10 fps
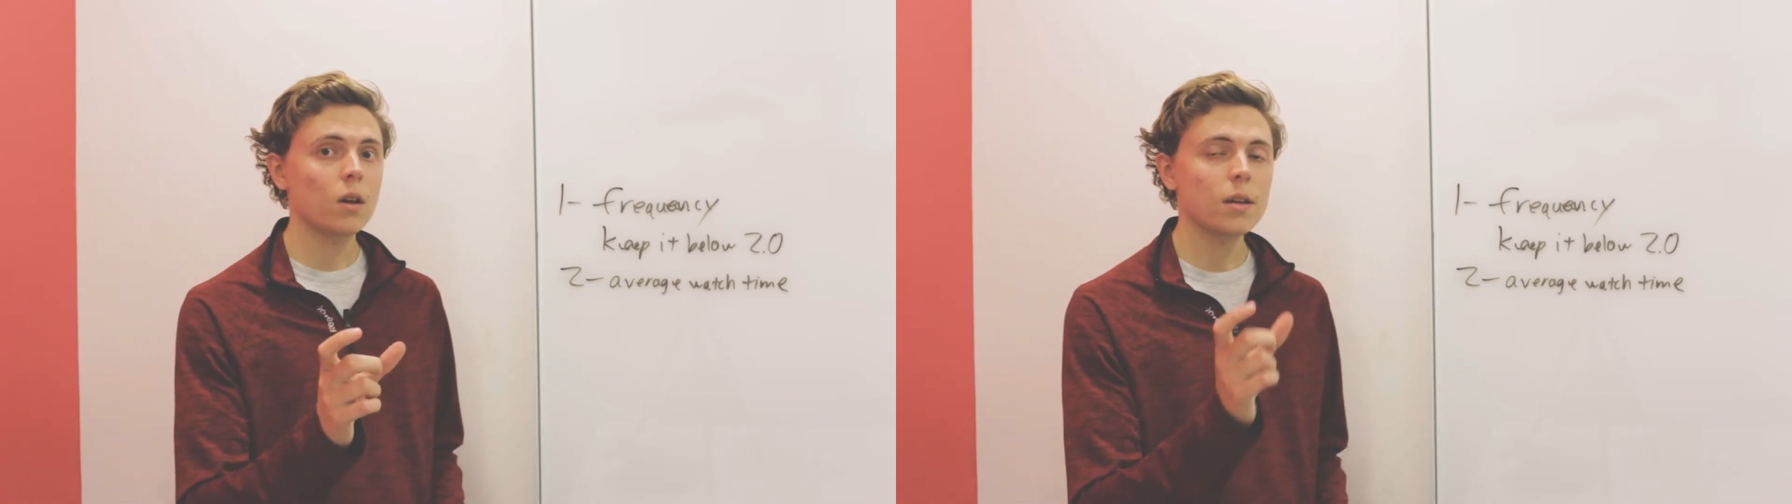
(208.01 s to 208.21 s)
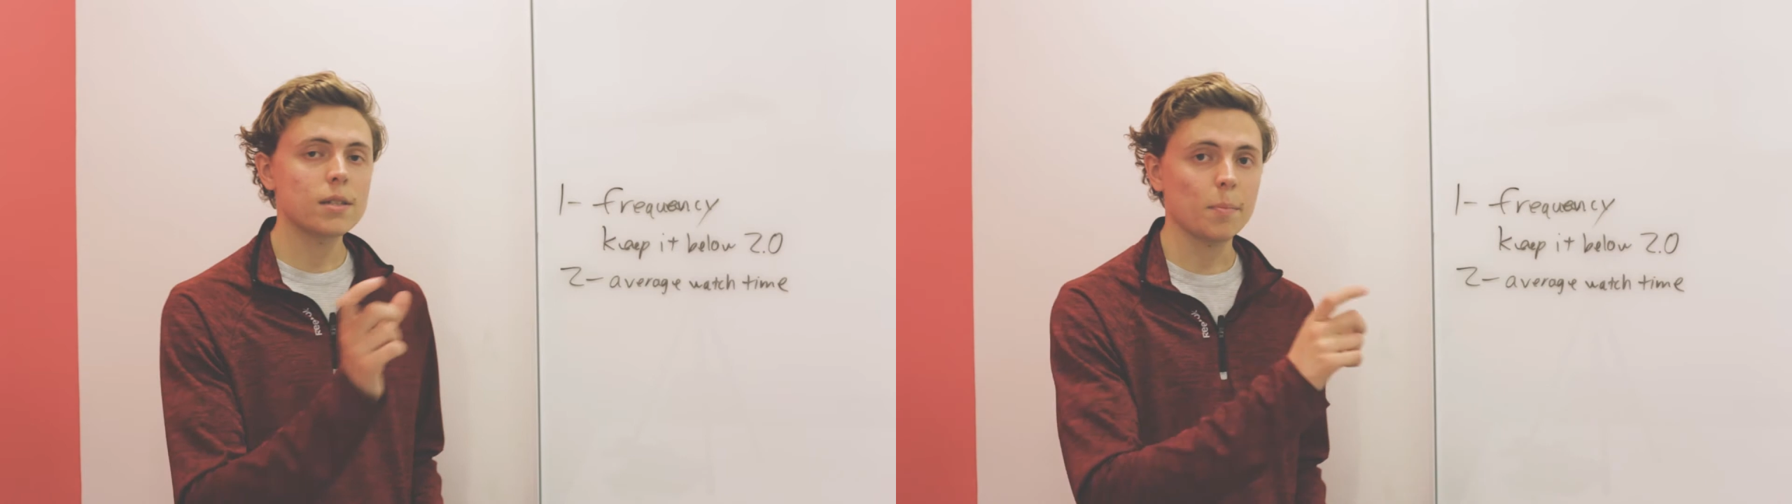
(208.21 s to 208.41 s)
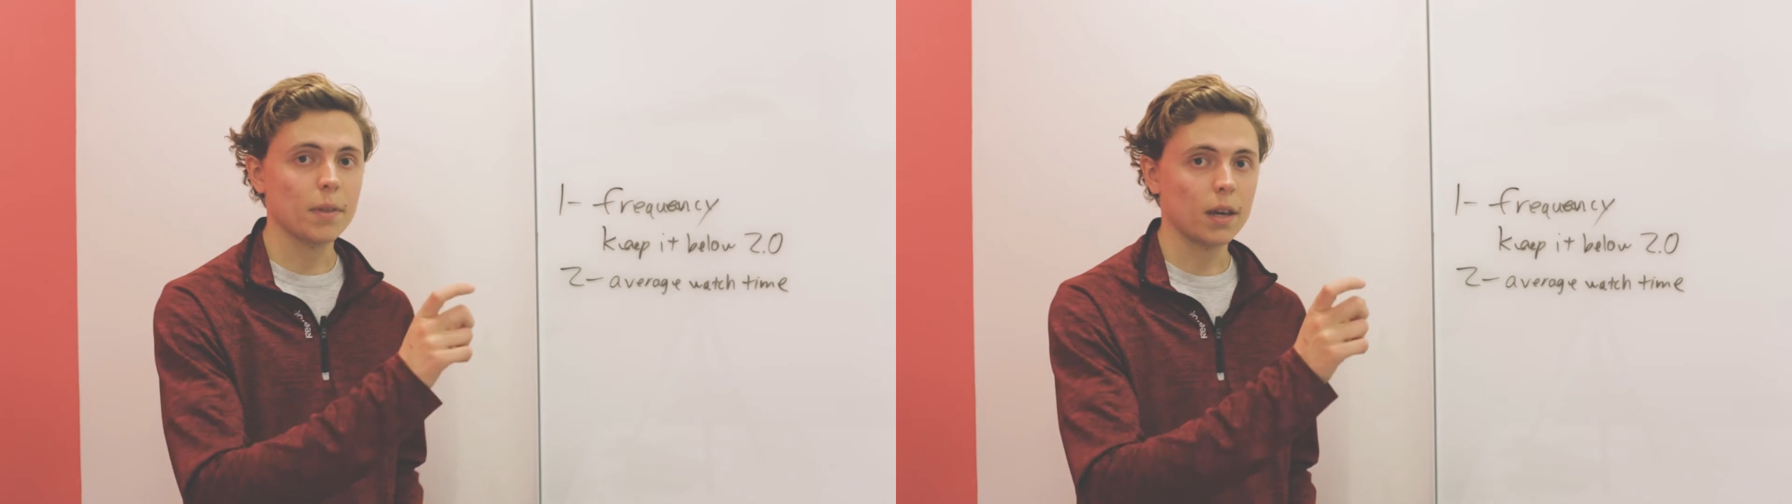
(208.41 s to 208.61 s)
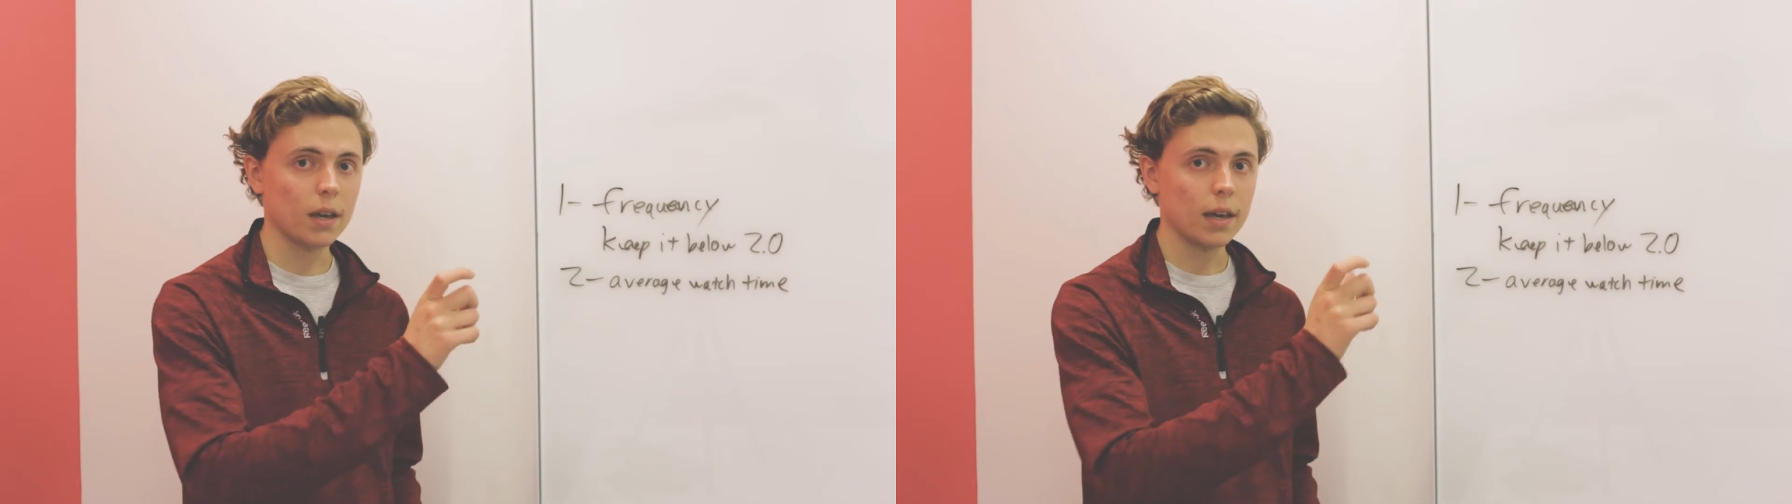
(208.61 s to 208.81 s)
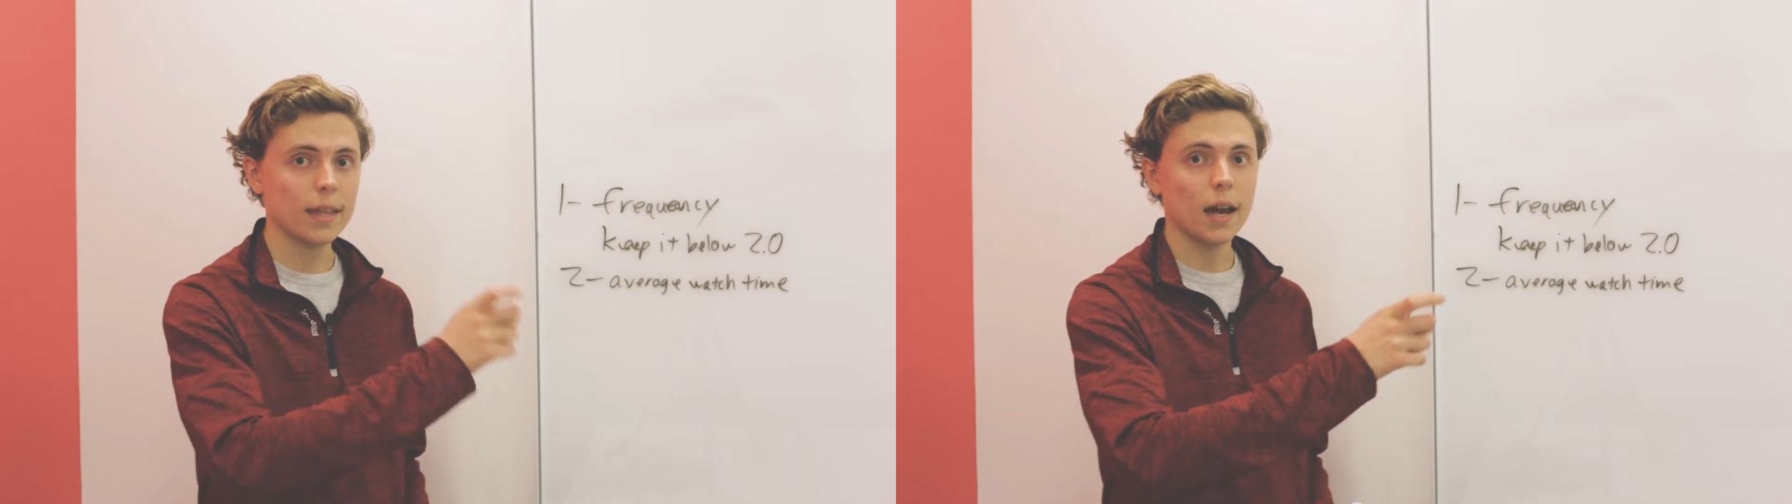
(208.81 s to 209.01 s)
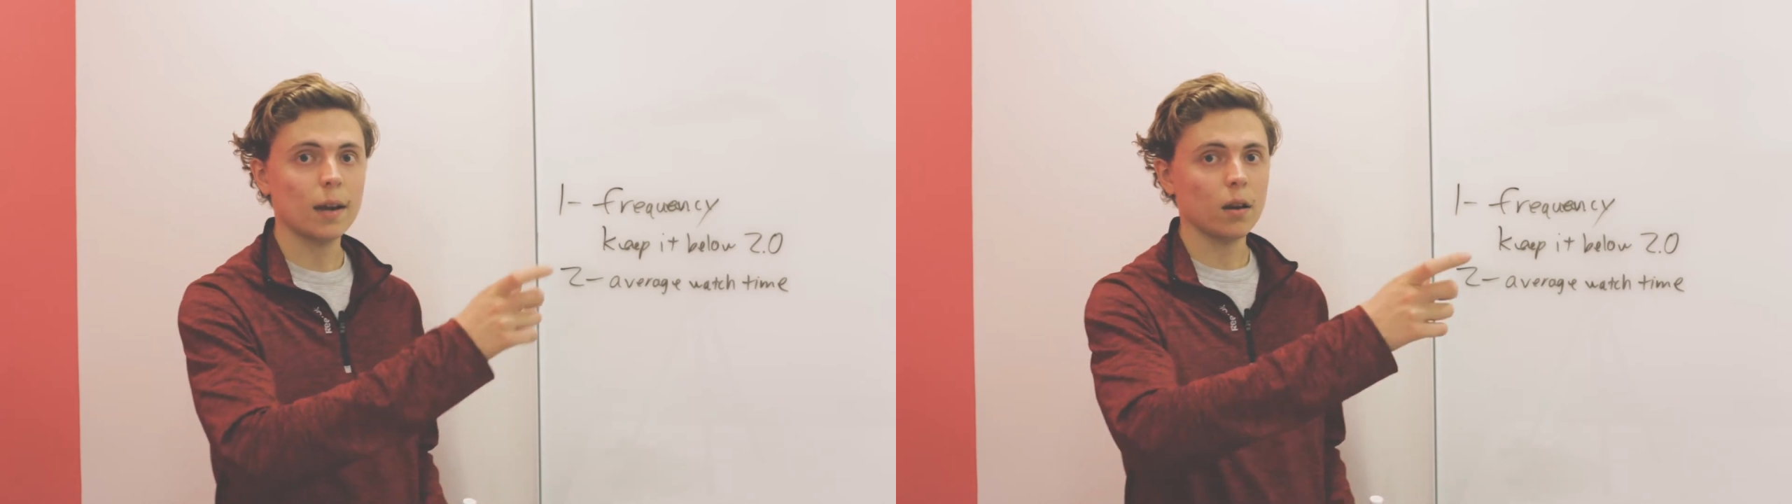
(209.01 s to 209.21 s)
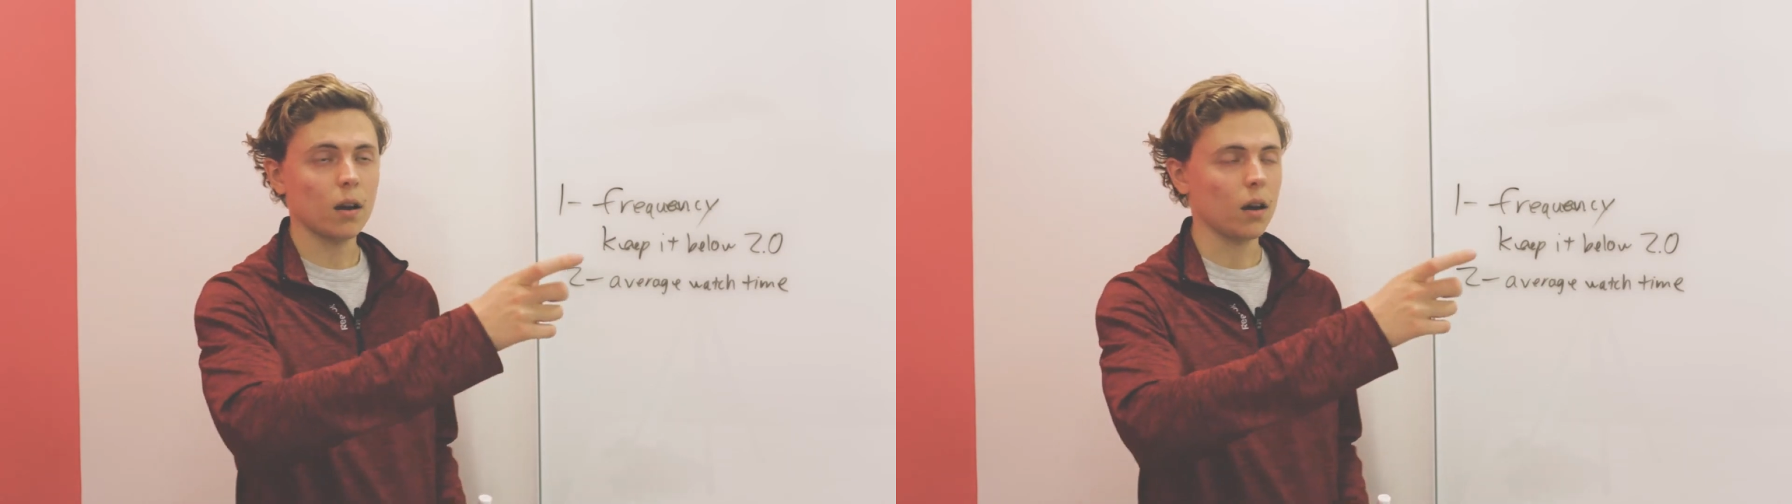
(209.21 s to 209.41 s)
something in that